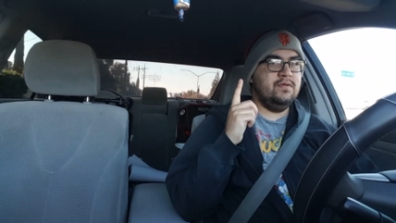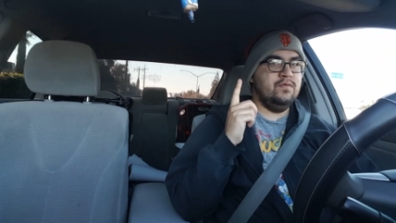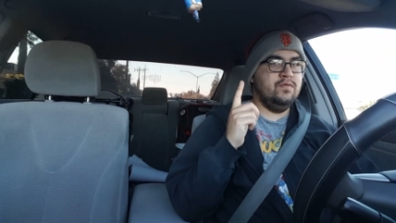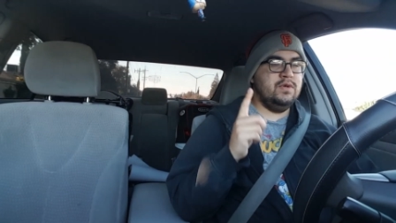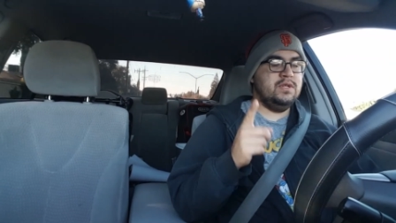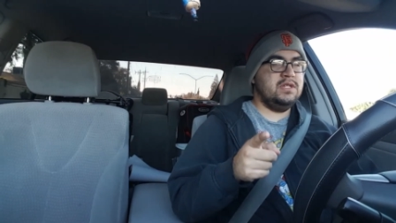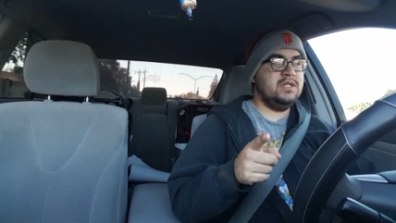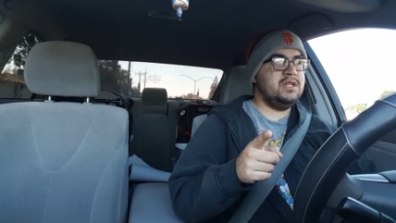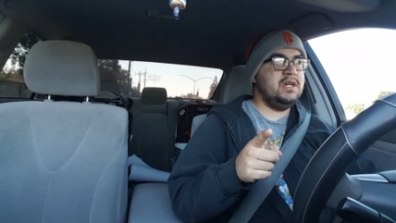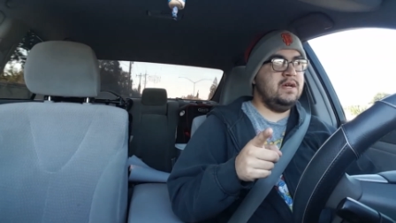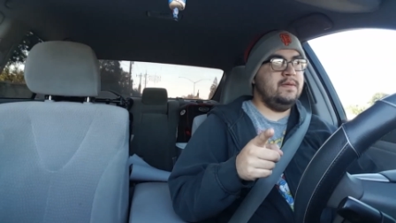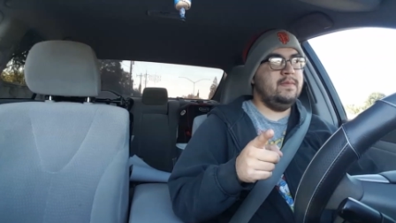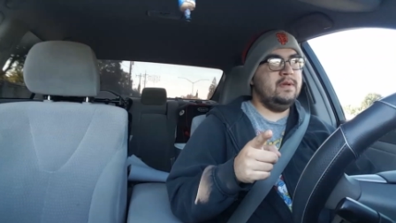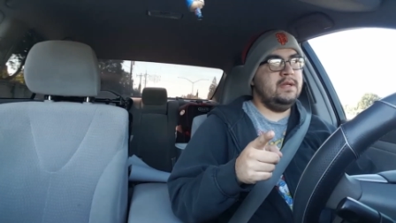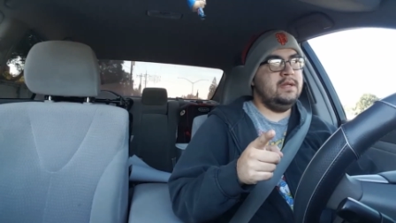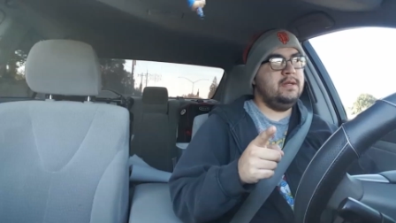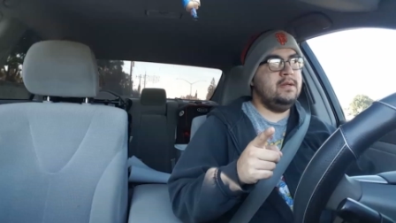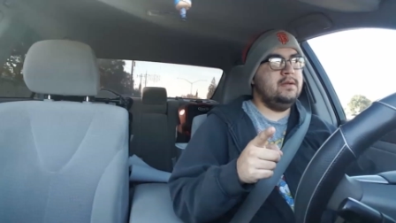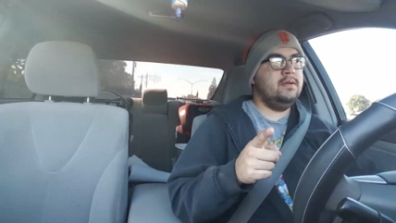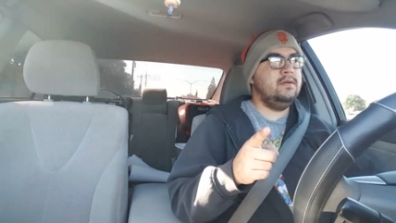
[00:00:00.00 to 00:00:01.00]
What's coming,
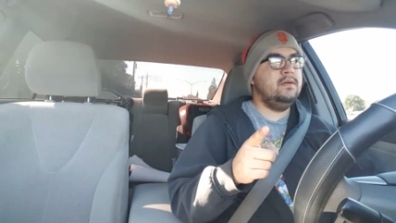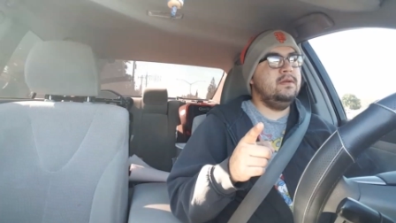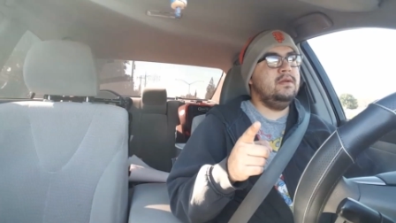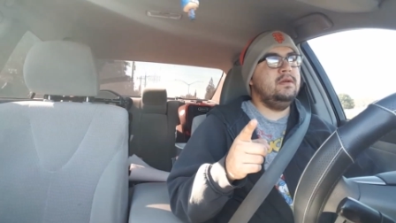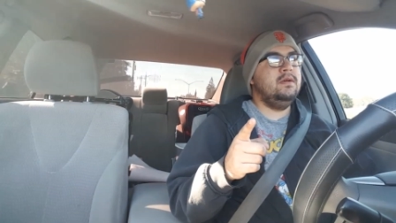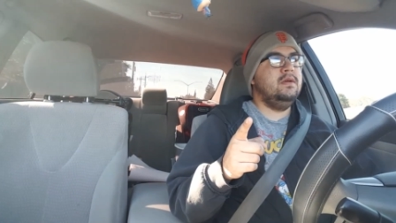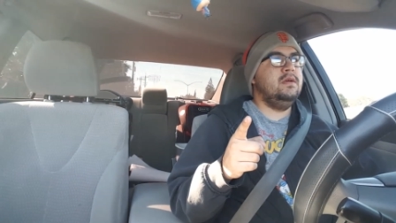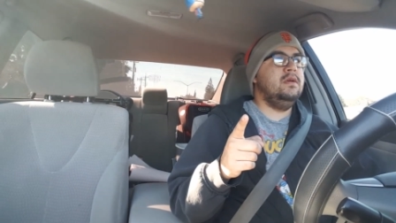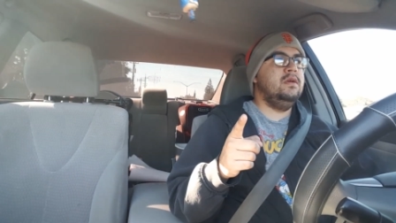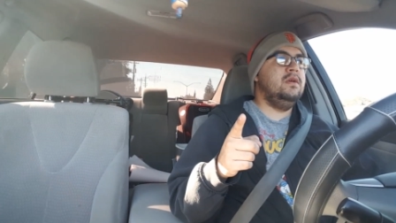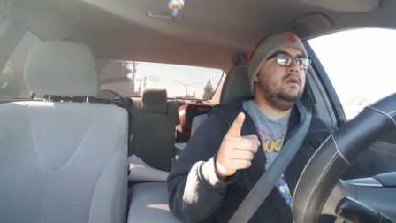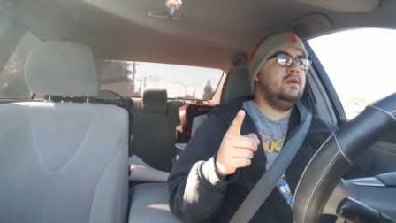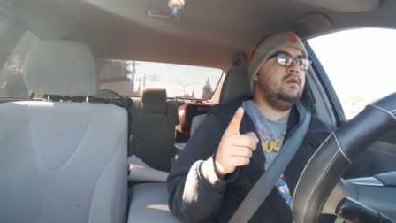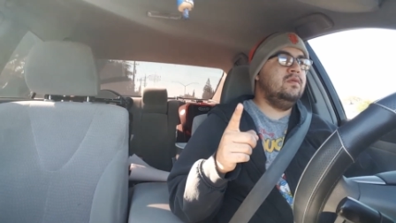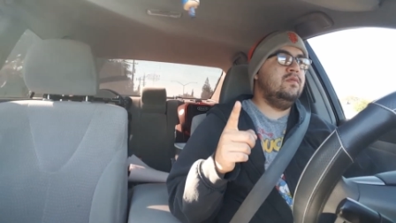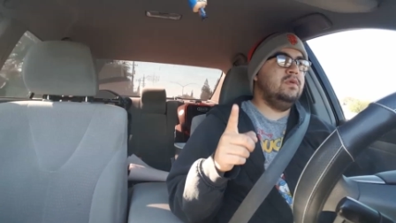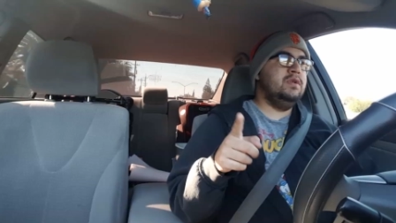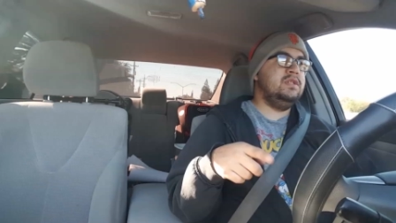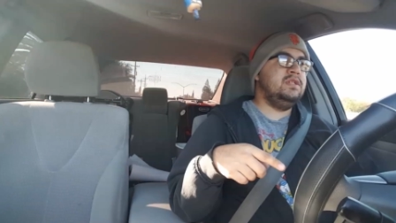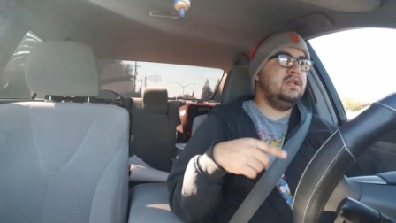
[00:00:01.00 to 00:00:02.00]

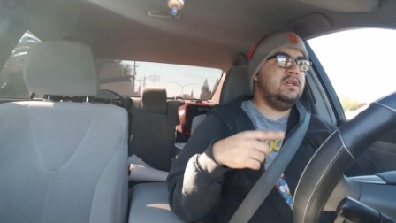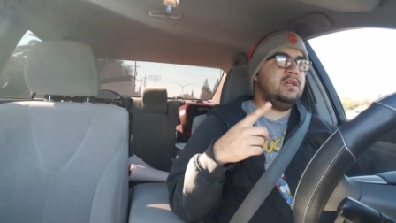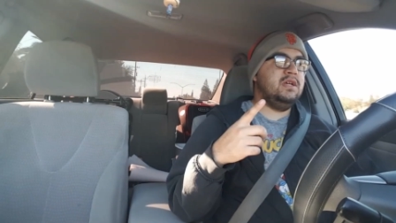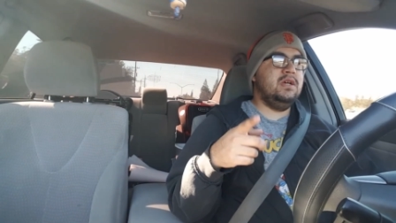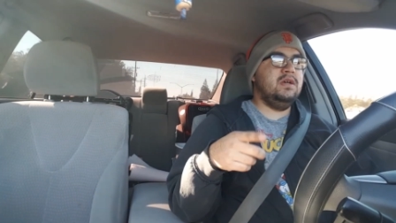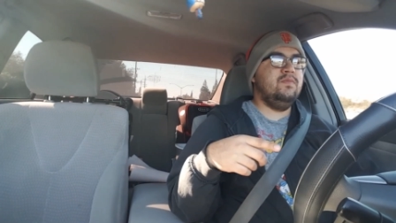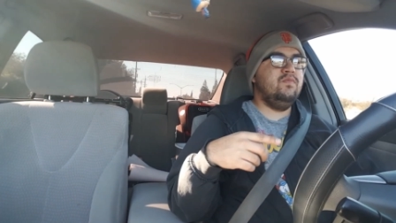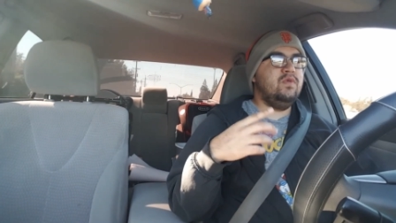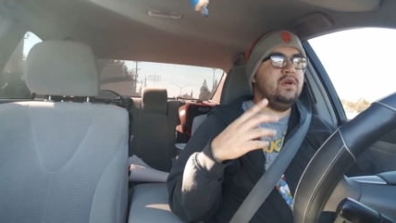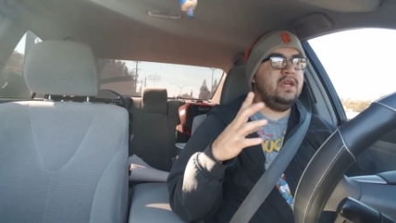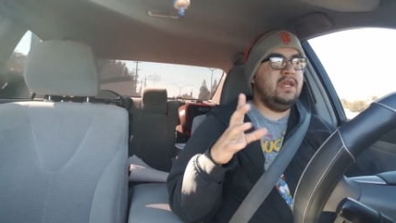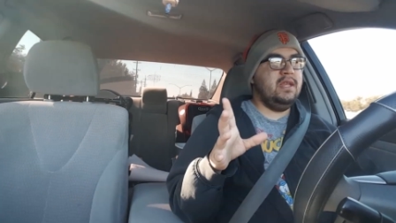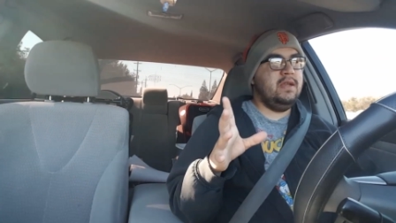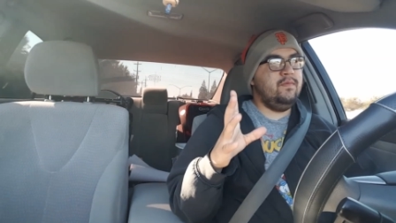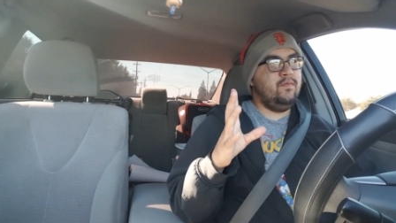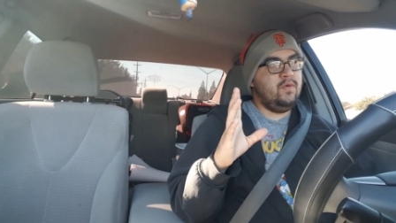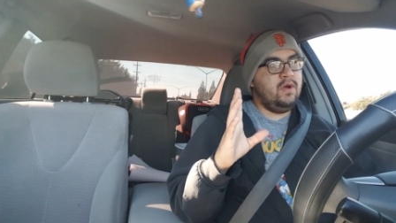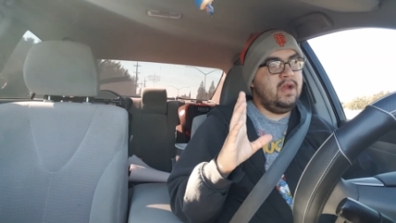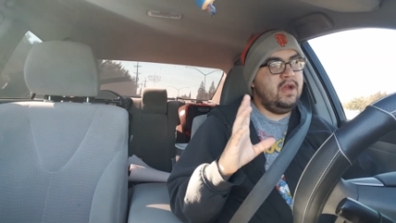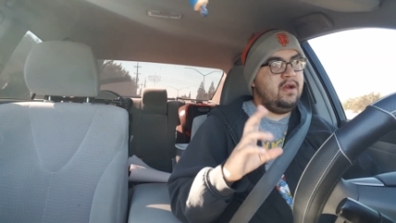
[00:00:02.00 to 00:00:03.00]
what's to come, when
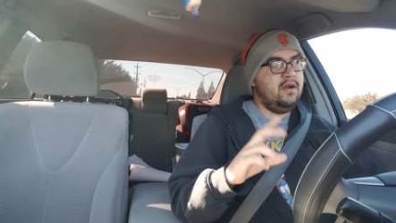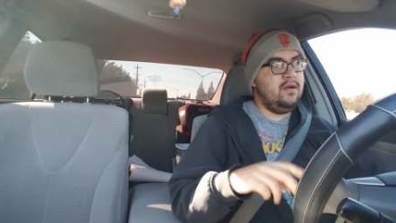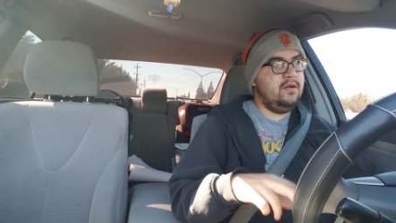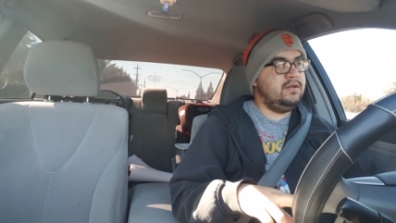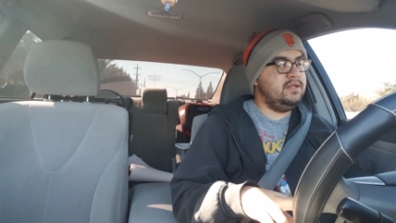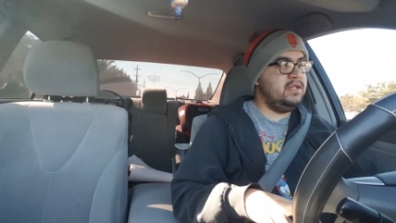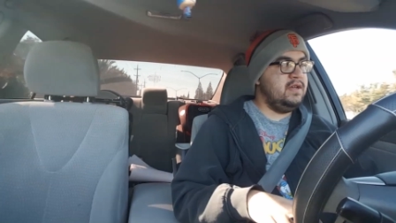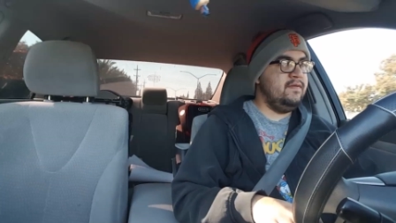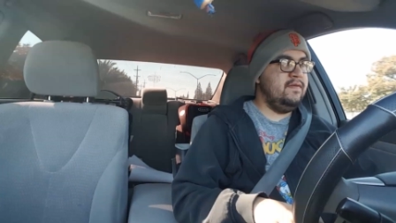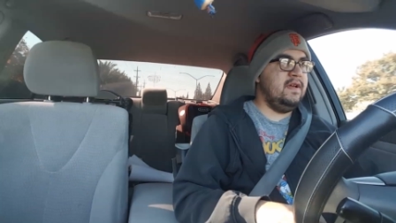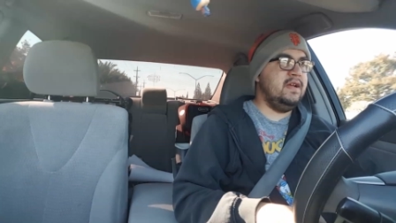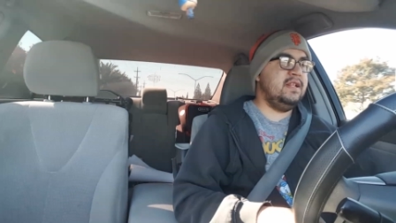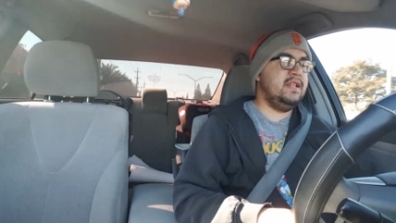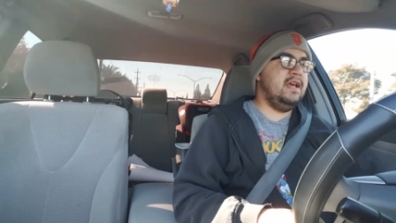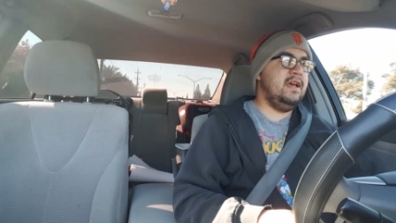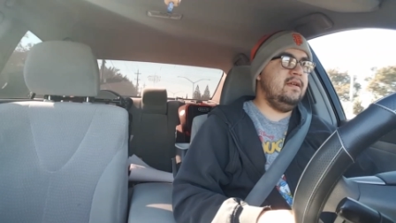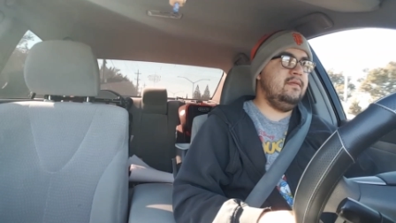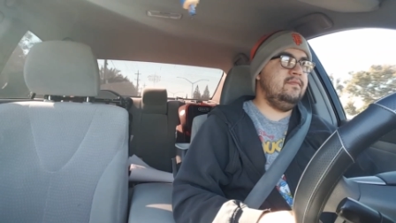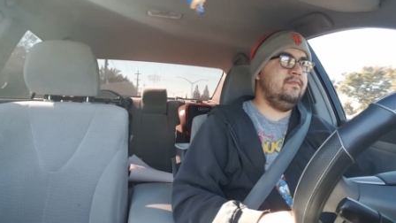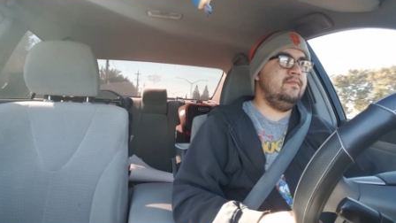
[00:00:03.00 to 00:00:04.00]
and where, and stuff like
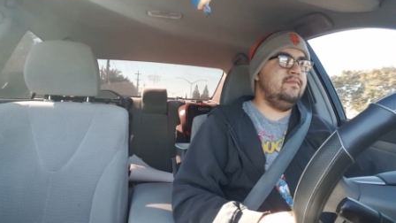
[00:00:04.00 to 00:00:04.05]
that.